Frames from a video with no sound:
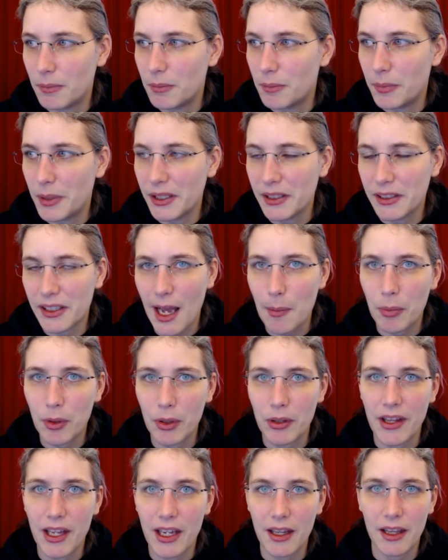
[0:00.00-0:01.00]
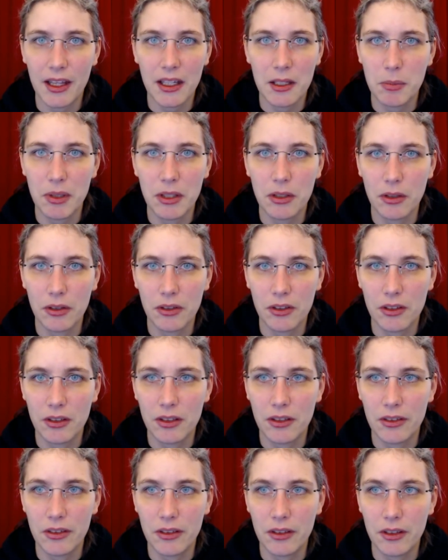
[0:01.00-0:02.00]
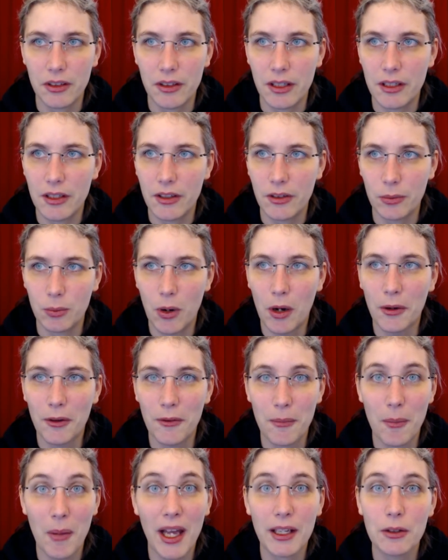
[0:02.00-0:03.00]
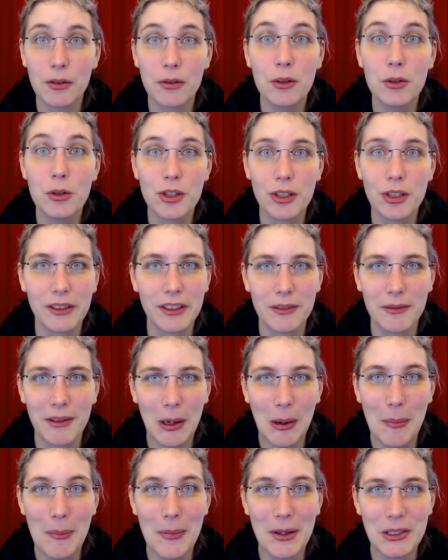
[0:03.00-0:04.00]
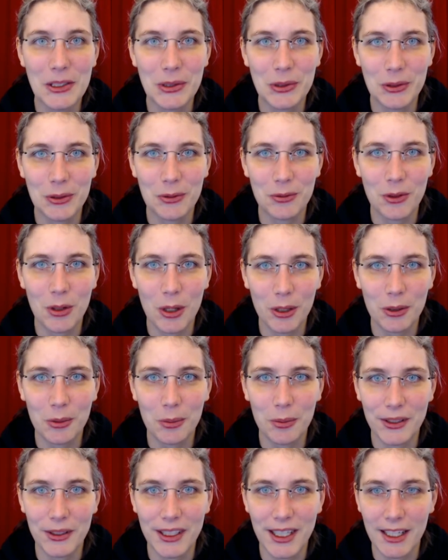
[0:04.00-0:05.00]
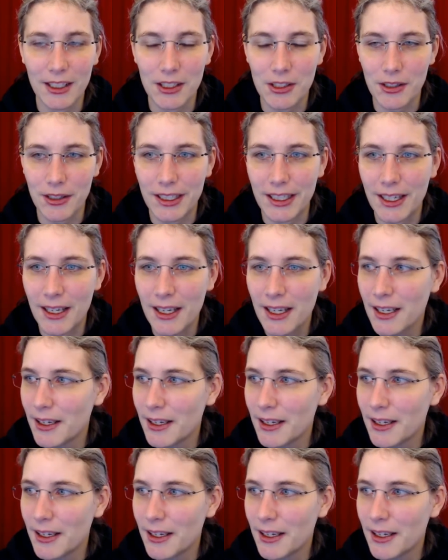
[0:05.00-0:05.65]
build up on that thing because it is it is one of my crucial development tools for Octoprint actually.